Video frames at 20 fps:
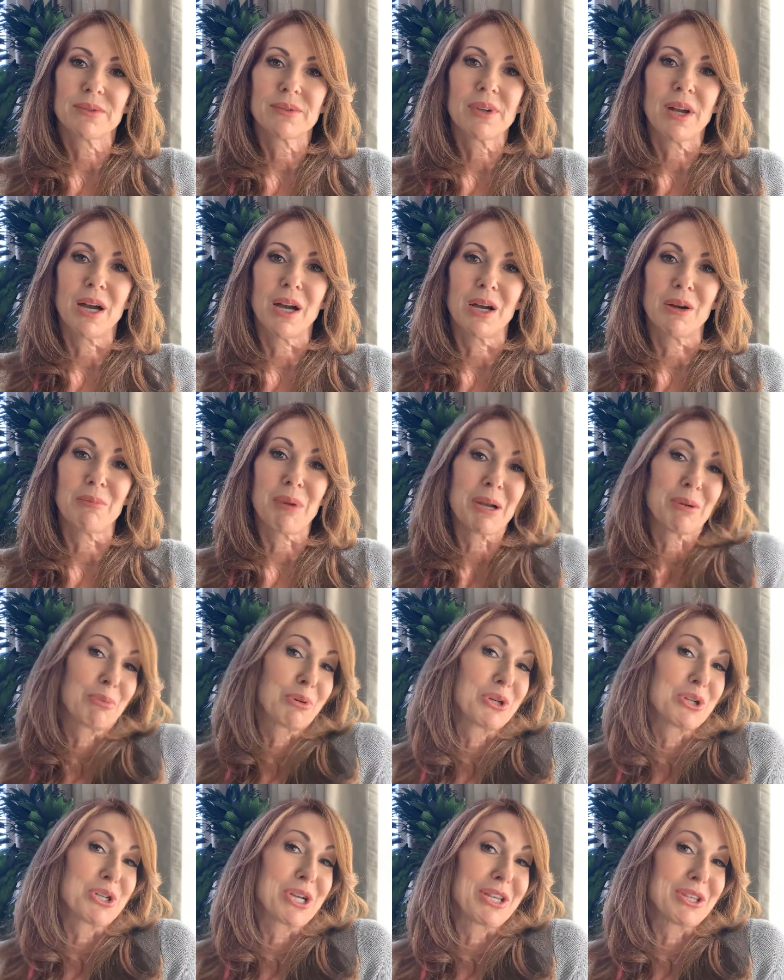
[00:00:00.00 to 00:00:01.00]
um, I
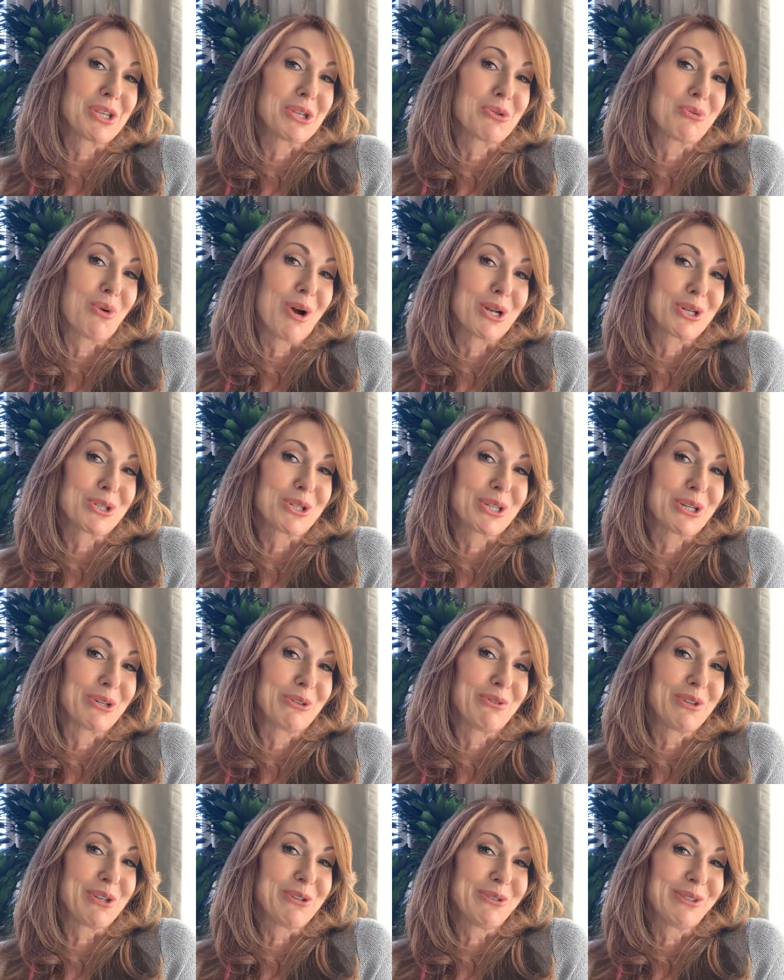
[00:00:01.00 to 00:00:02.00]
appreciate that you watched the
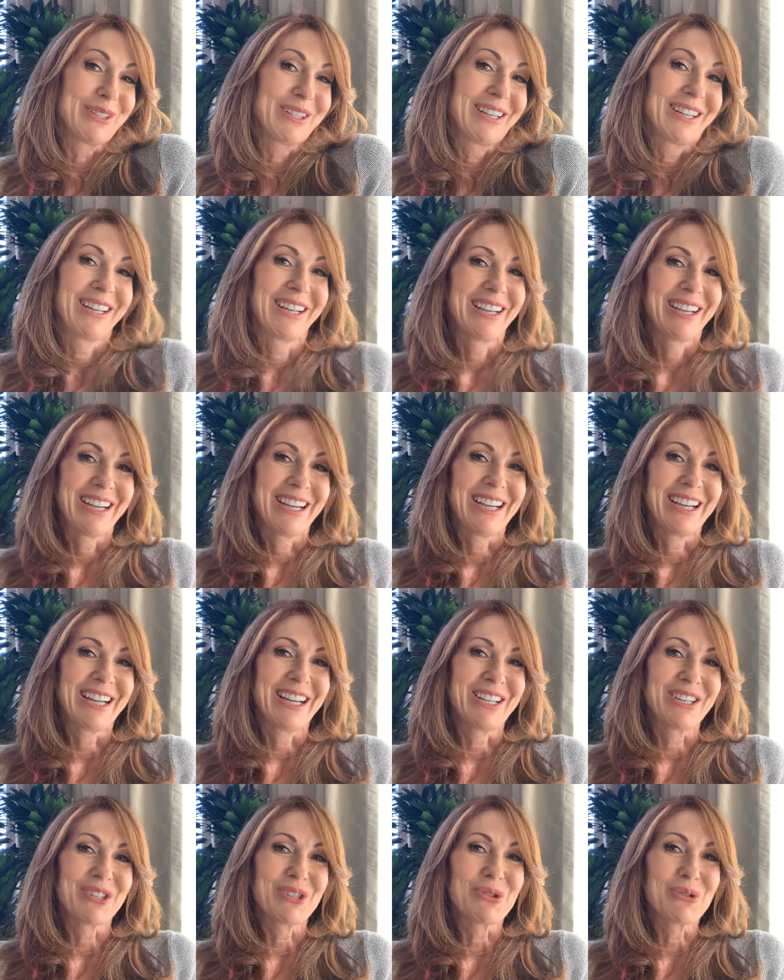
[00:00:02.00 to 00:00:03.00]
interview.
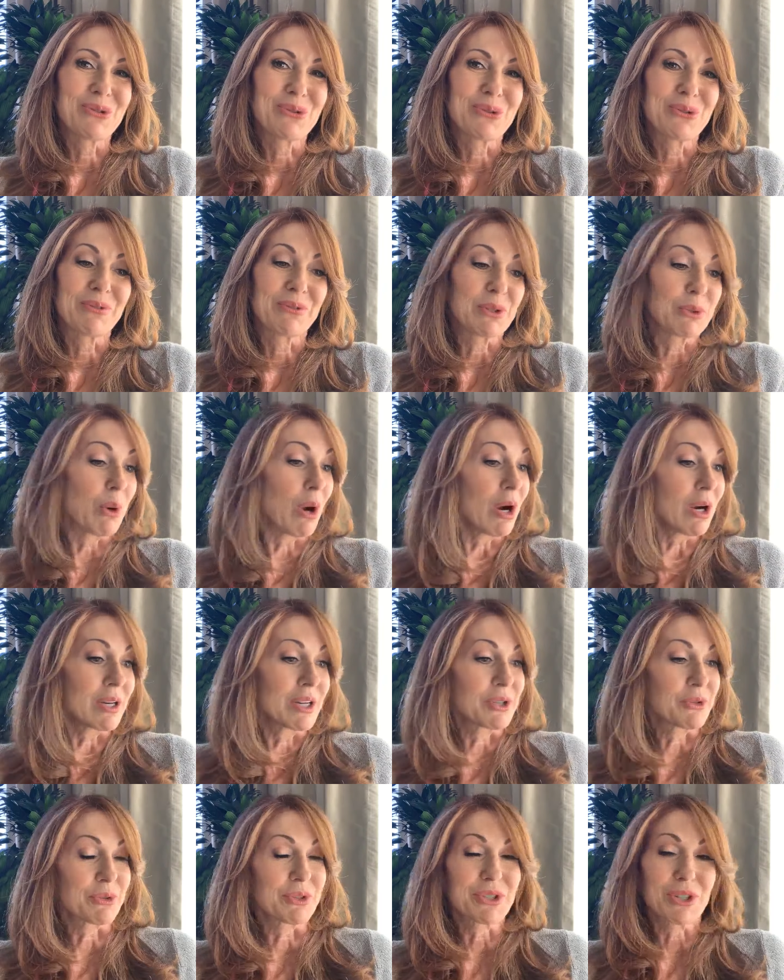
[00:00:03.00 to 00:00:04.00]
And you, if you are
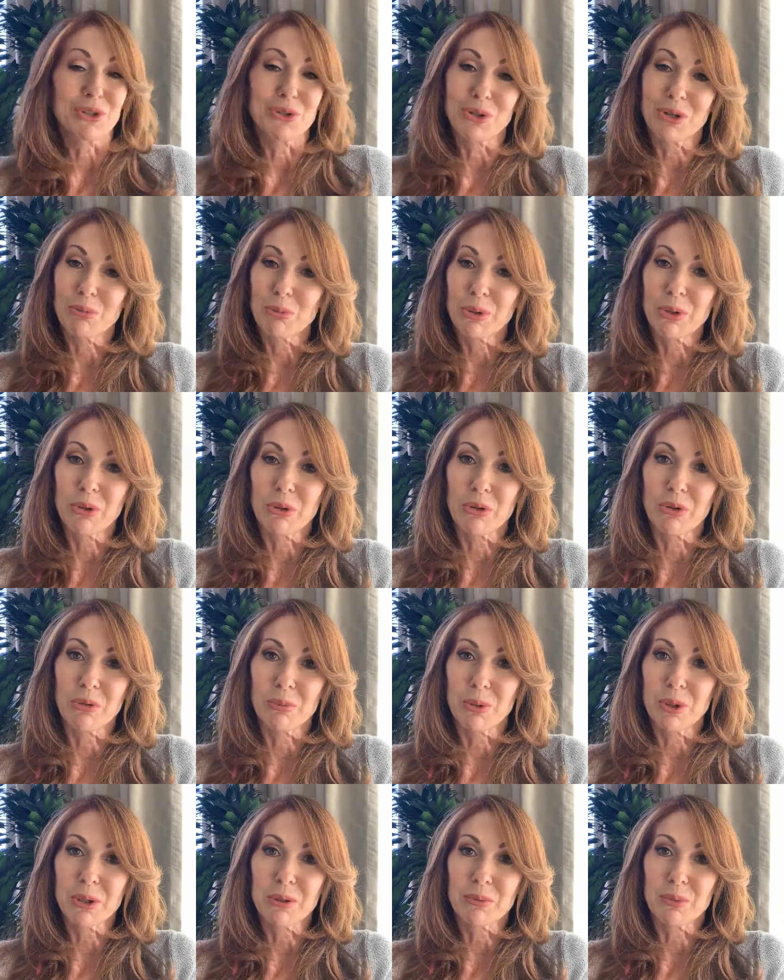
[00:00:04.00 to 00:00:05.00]
interested, you can pre-order the
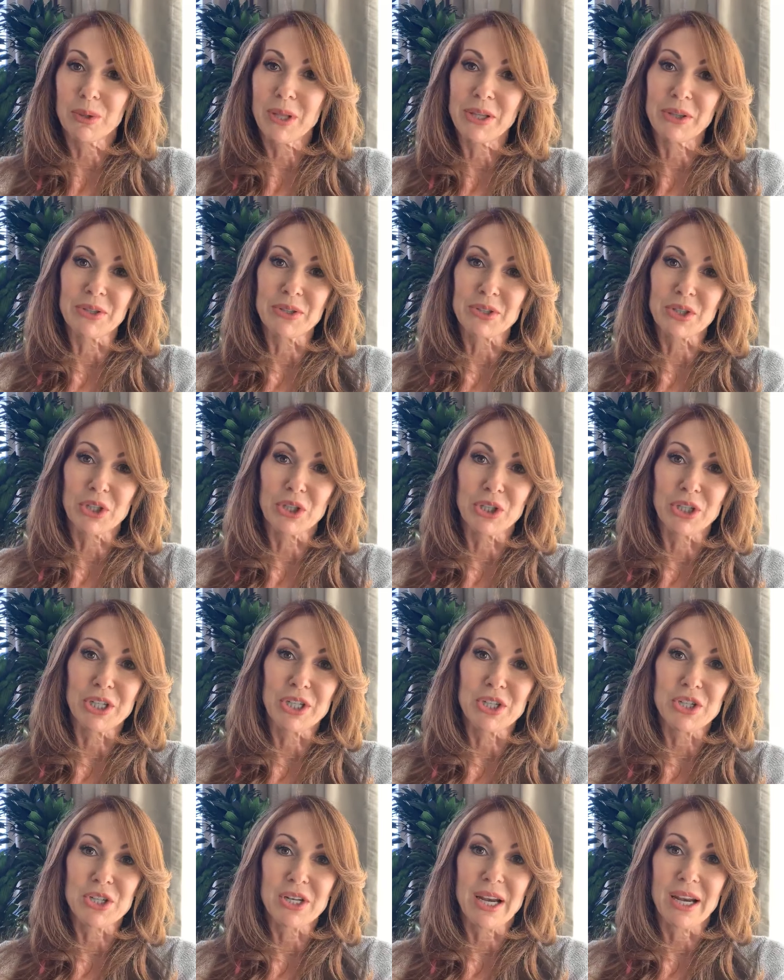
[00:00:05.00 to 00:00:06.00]
book Relentless
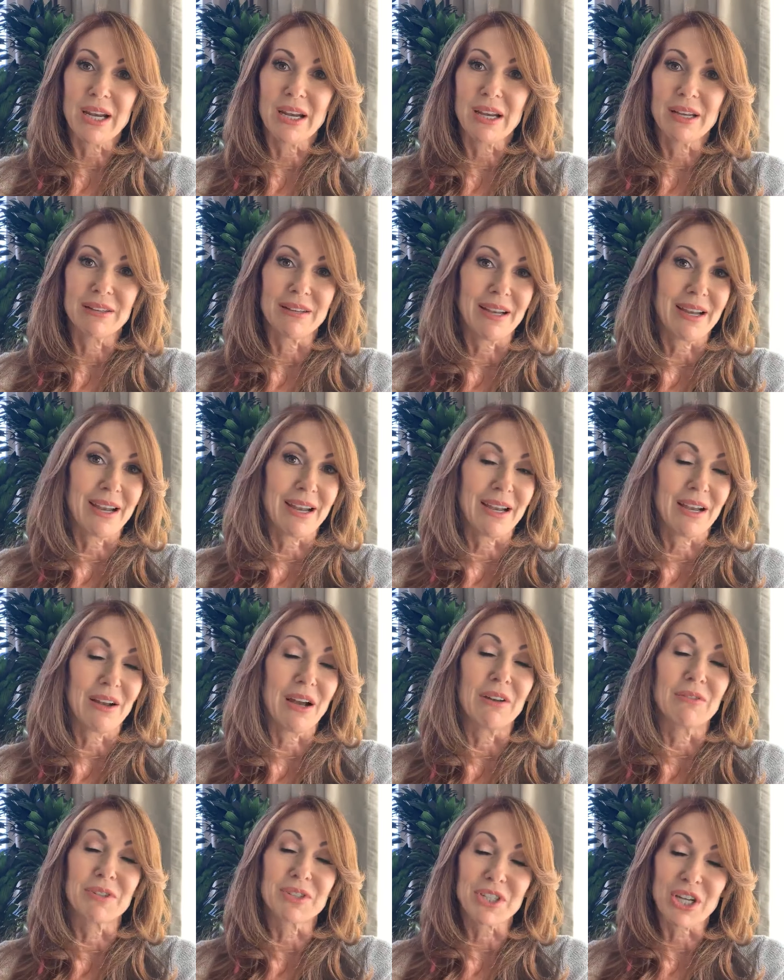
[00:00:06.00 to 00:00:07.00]
Courage
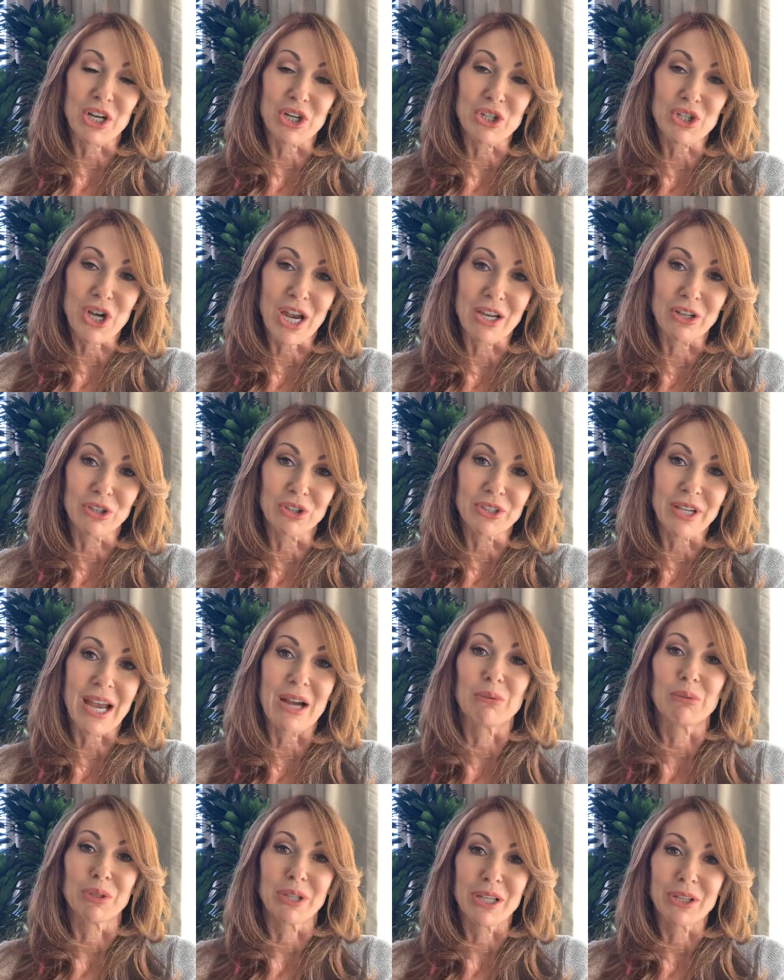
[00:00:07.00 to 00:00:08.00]
of a Scared Child
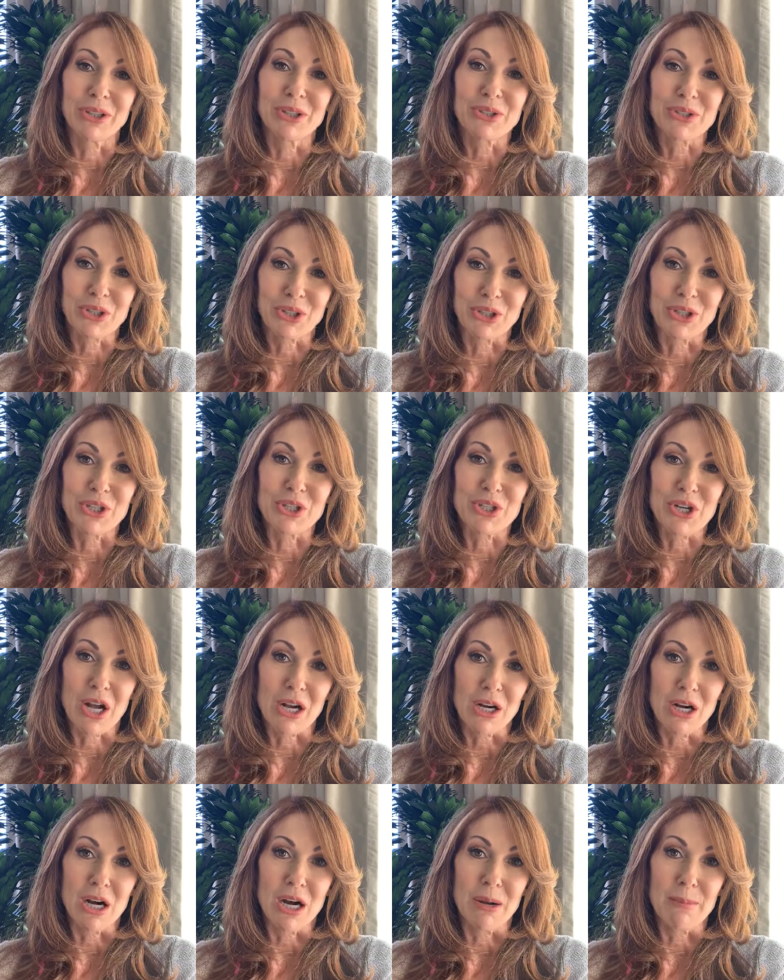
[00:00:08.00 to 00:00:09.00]
at
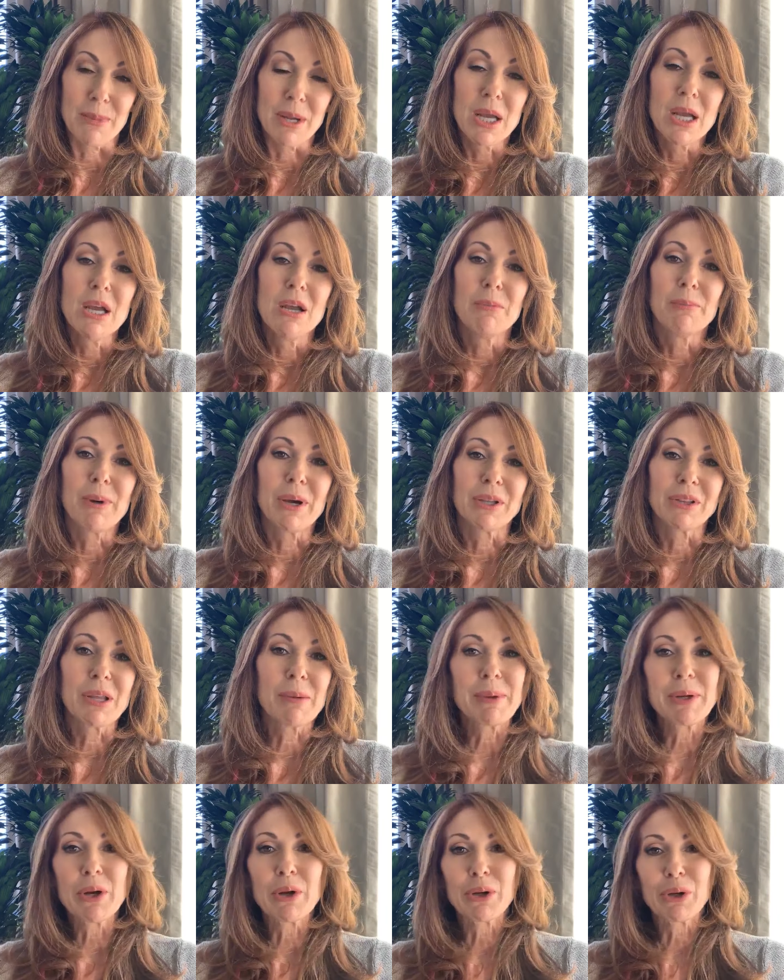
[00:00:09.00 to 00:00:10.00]
relentlesscourage.com. But
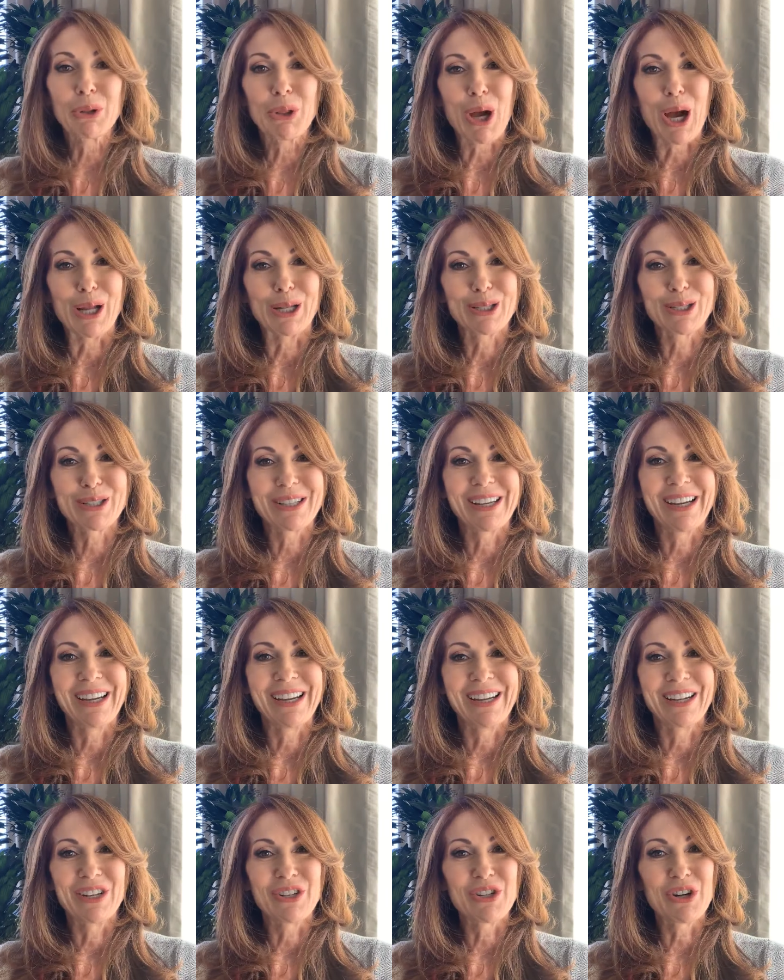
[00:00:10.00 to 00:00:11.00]
let me know your thoughts
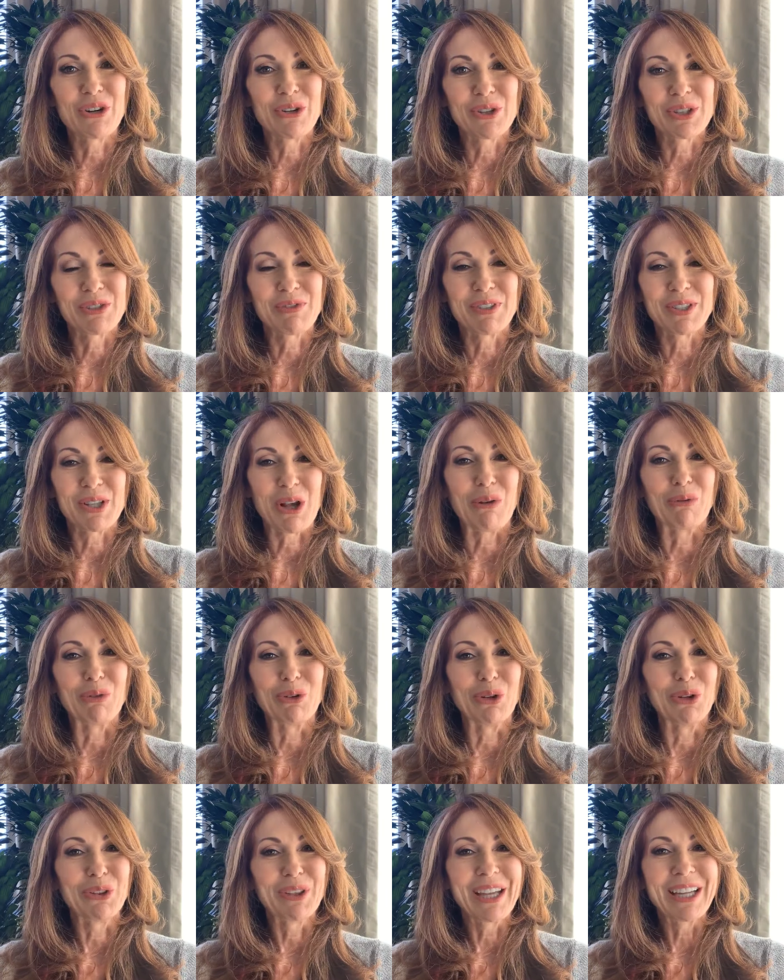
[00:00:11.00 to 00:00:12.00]
and share this if it's
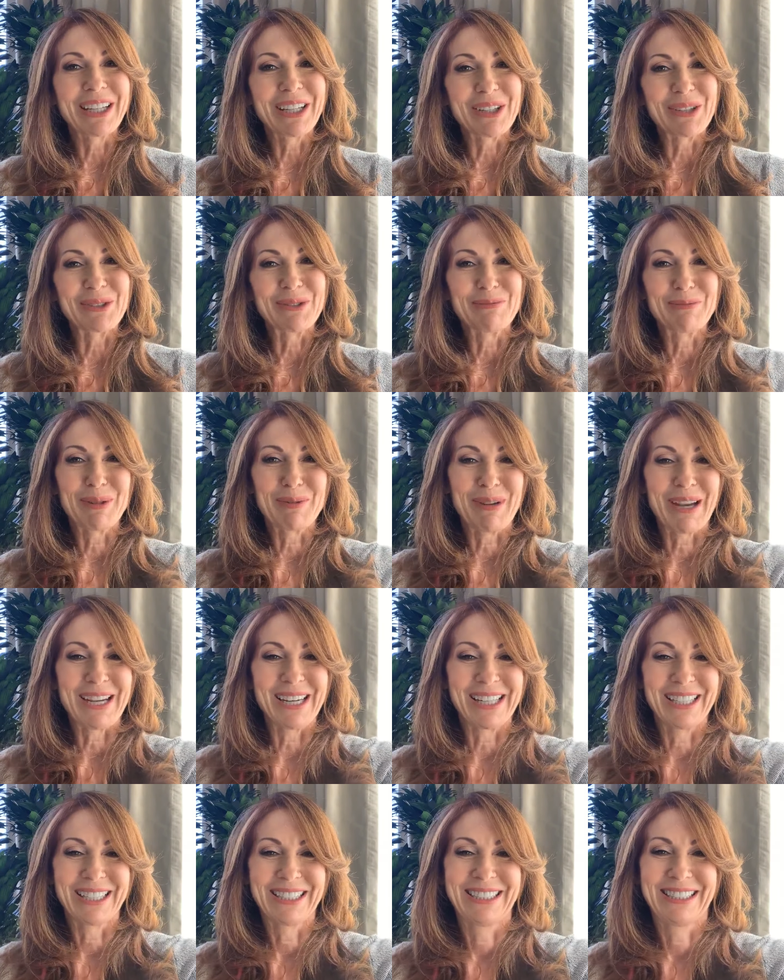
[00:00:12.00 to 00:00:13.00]
helpful. Thank you. Bye-bye.